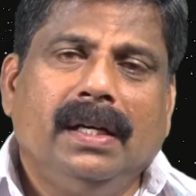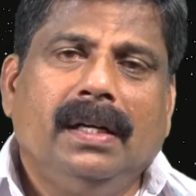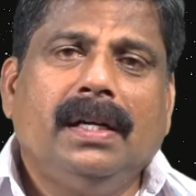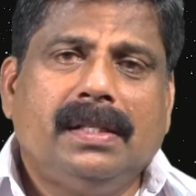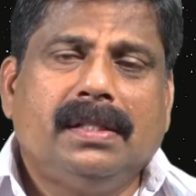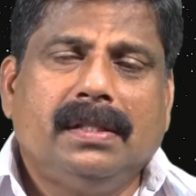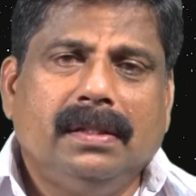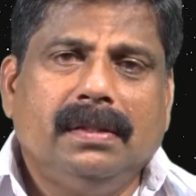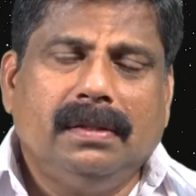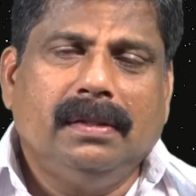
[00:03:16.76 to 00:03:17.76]
Let's
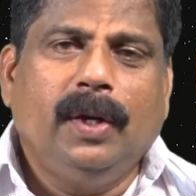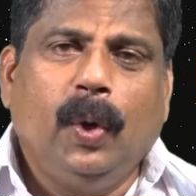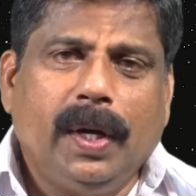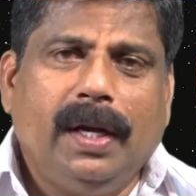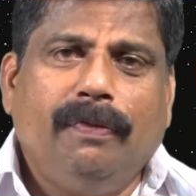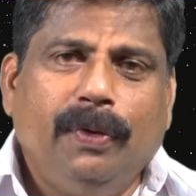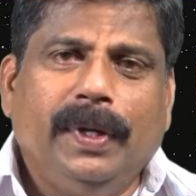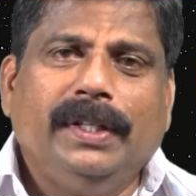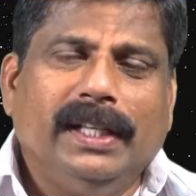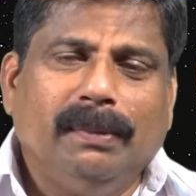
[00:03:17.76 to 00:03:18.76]
look at a few
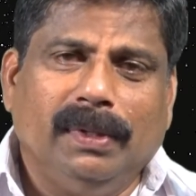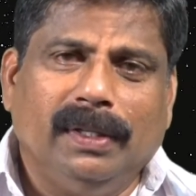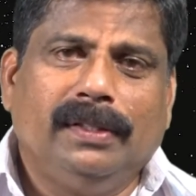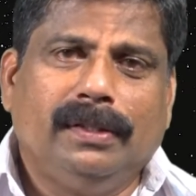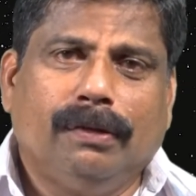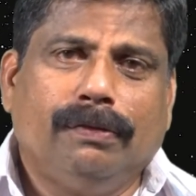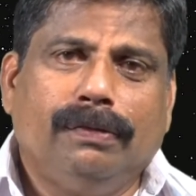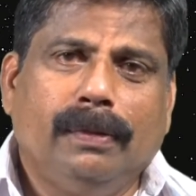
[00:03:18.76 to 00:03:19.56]
examples of